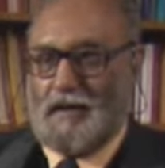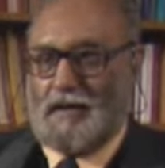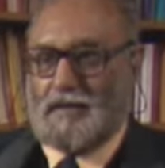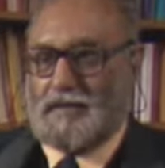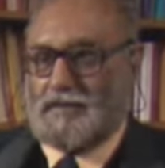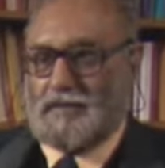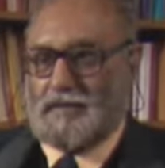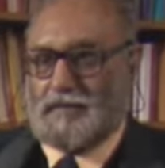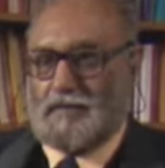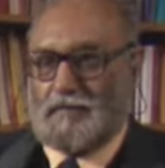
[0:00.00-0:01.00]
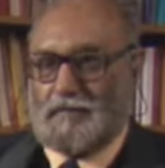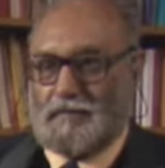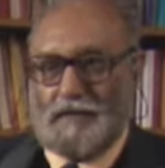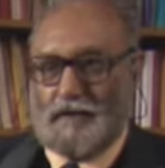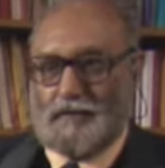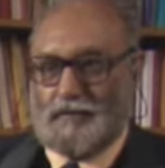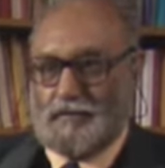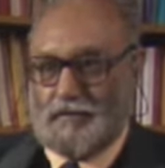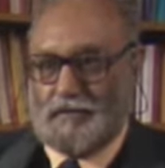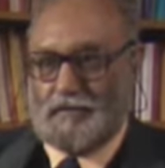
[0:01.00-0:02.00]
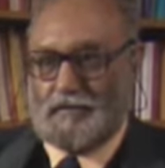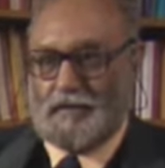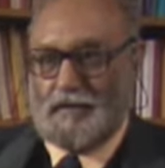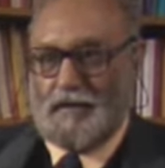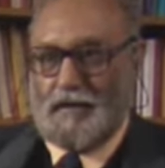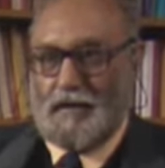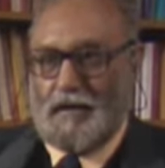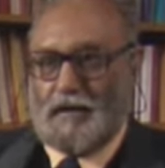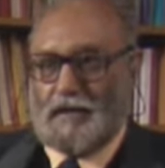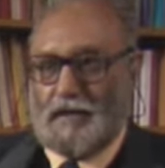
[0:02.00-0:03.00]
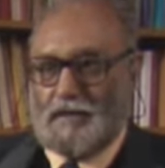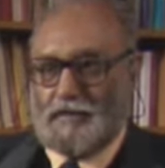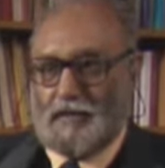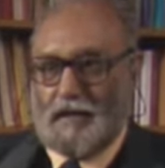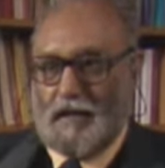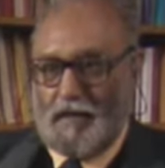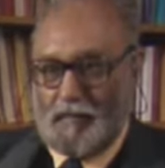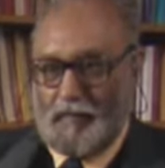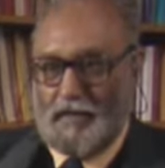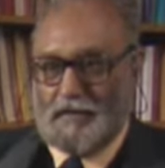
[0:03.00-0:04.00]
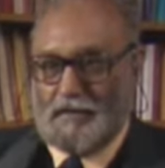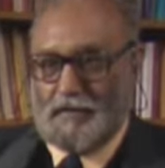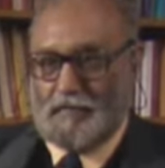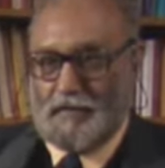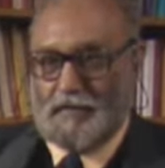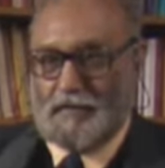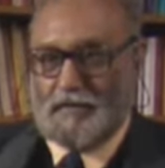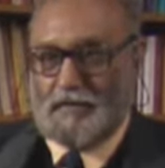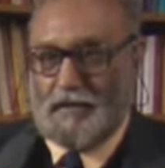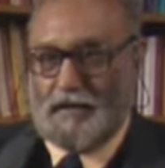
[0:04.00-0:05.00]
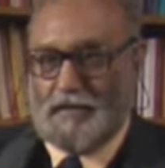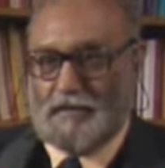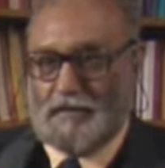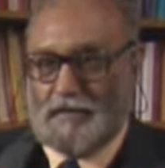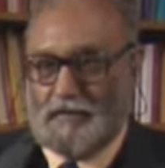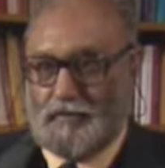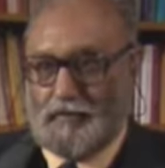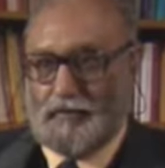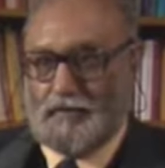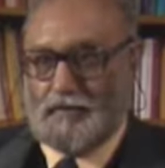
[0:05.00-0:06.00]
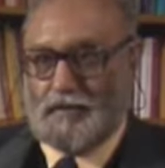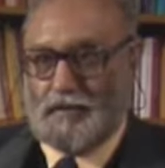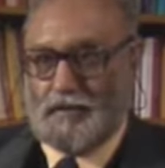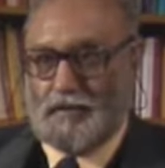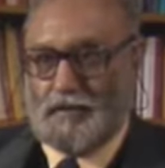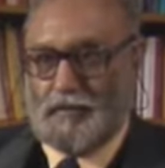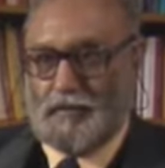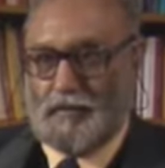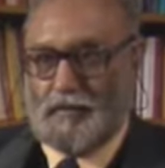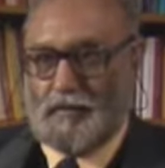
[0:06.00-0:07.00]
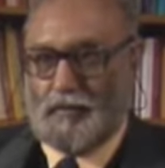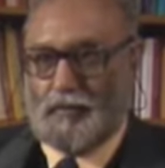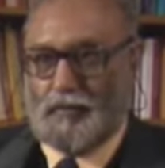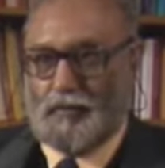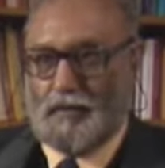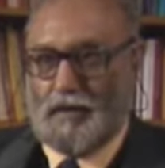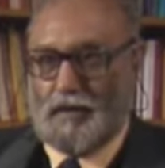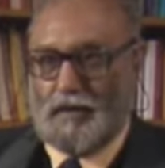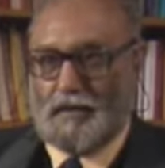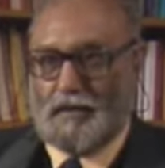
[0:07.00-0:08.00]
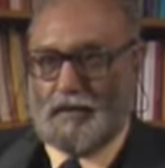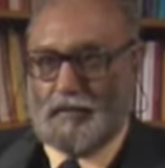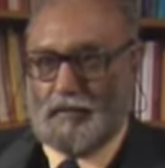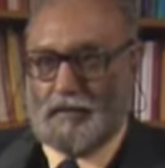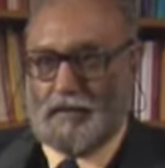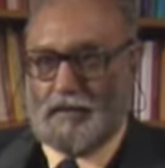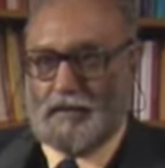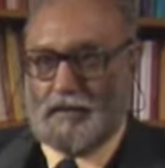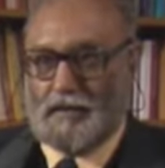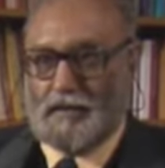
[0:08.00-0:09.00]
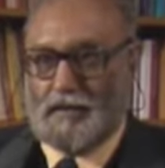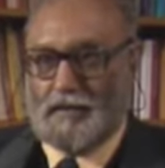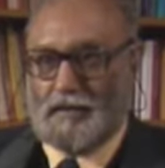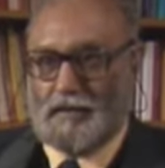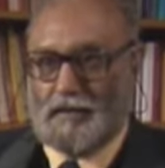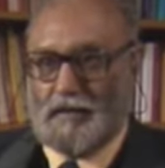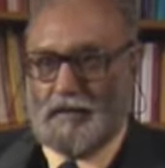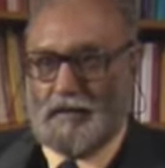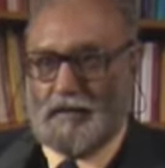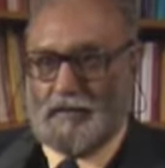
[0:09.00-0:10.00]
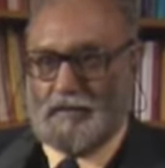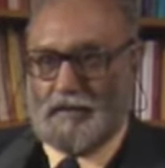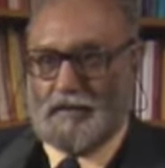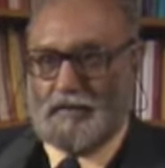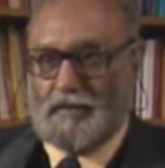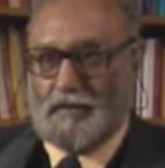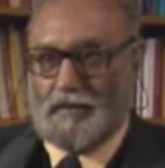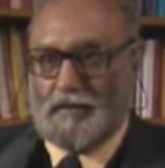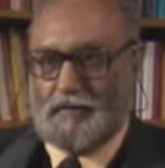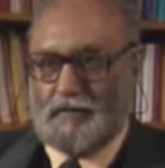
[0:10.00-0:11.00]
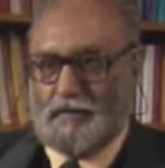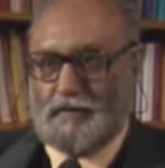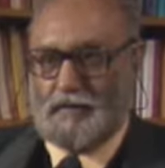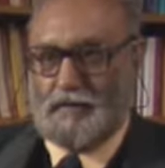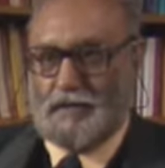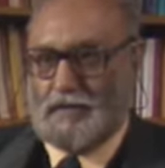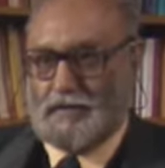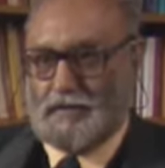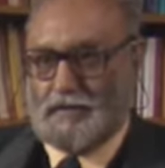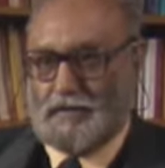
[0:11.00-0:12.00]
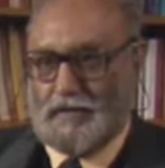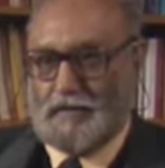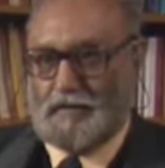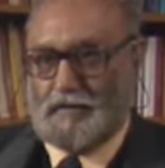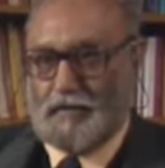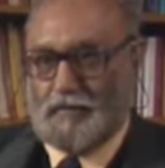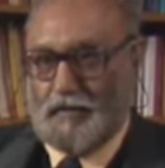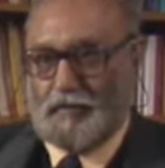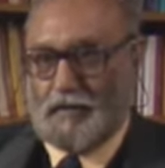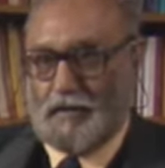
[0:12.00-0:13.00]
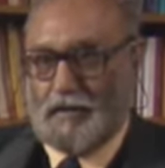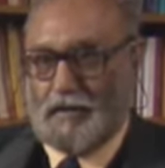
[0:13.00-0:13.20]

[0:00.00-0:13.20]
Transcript: And this was the thing to serve. And that's what I have been serving since 1964, as you probably know, at the Atomic Energy International Center for Theoretical Physics at Trieste. That's the center which I founded,